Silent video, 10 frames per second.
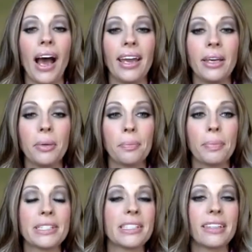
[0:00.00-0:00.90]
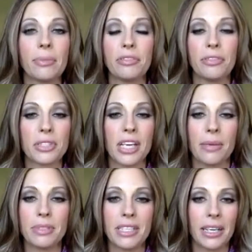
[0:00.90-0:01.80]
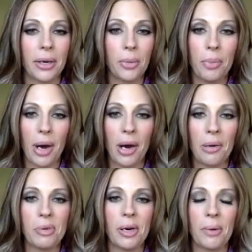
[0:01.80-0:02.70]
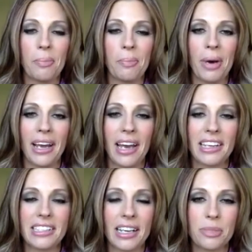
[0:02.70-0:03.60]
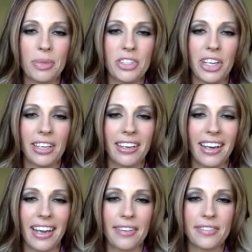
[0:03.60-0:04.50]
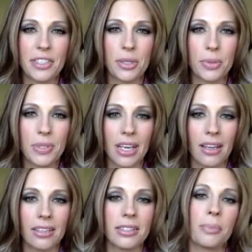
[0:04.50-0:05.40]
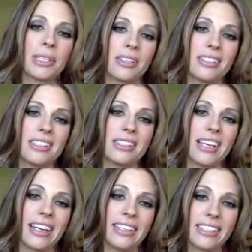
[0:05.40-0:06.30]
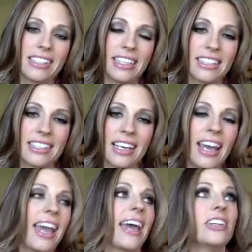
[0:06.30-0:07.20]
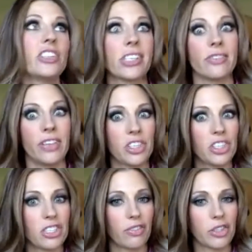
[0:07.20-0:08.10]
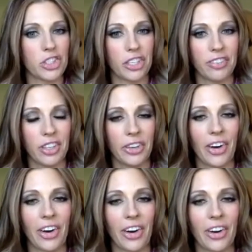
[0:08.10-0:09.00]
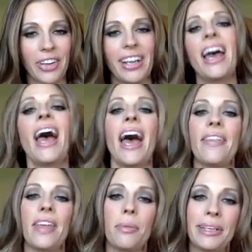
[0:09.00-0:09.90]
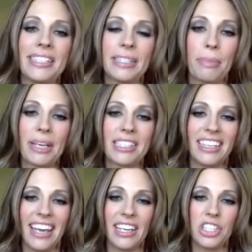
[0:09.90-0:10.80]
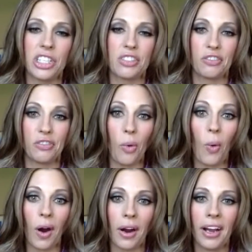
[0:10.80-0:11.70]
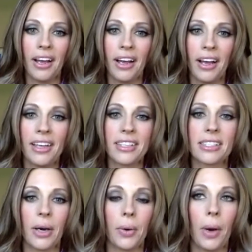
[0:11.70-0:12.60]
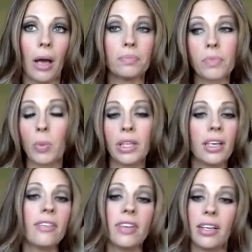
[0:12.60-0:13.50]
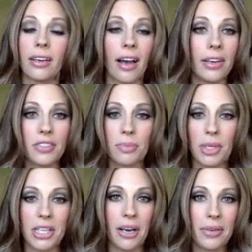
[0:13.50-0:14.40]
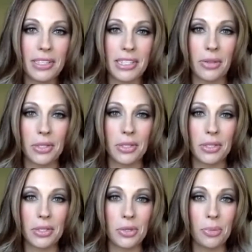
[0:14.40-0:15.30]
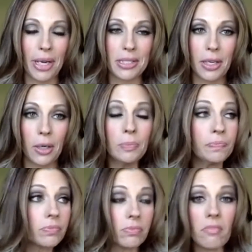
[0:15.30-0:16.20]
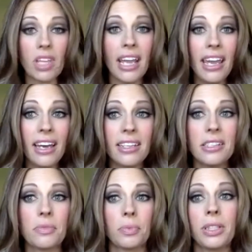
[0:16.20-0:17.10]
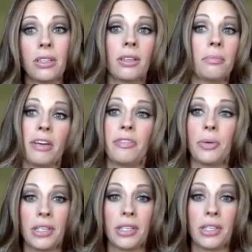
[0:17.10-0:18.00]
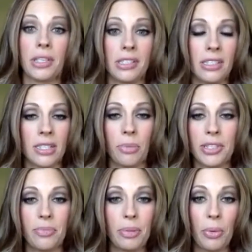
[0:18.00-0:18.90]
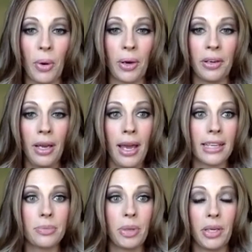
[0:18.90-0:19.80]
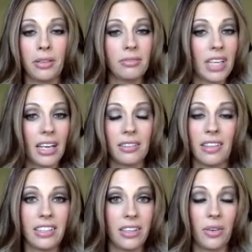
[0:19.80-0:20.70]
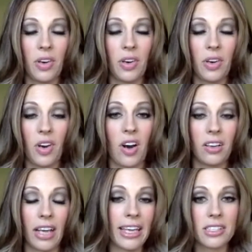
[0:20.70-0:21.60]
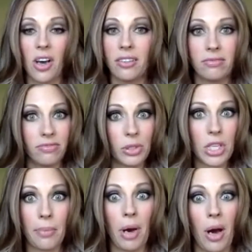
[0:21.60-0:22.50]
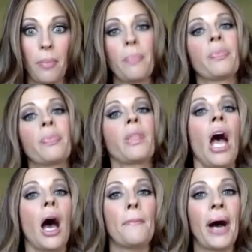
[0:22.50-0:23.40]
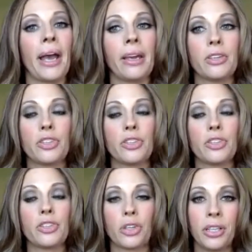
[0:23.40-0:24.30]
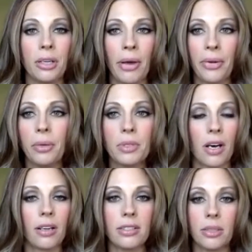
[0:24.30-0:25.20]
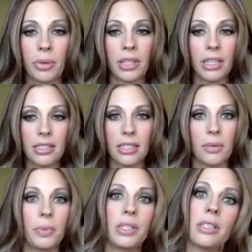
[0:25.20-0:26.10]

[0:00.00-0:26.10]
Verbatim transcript: I basically am a full time stay at home mom. My husband Jake and I have two sons. My son Zane is six and just finished his first year of kindergarten. And then my, my son Gage is four. So um, we live in a kind of small town in southeastern New Mexico. And really, my focus since the boys have been born has been, uh, you know, a uh, hands-on full-time mom. My journey to motherhood was honestly pretty easy.